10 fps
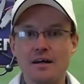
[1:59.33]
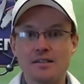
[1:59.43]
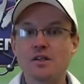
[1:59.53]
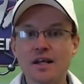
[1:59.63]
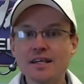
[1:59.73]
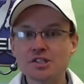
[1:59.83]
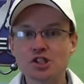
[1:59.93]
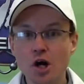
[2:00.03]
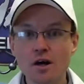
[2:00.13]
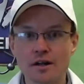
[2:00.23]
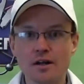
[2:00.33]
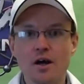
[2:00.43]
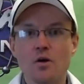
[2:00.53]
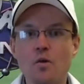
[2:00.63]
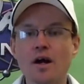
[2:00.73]
So to get started,
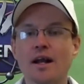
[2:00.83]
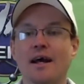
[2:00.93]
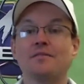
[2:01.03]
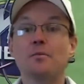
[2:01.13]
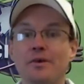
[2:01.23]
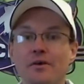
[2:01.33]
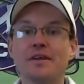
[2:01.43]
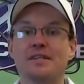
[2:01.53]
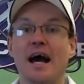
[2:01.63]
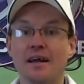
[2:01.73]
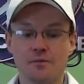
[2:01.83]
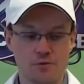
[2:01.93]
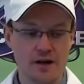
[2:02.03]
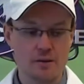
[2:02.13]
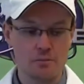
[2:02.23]
we're going to have to build the
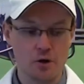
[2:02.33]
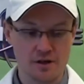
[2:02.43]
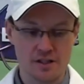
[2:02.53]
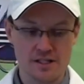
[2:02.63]
diaphragm part of this.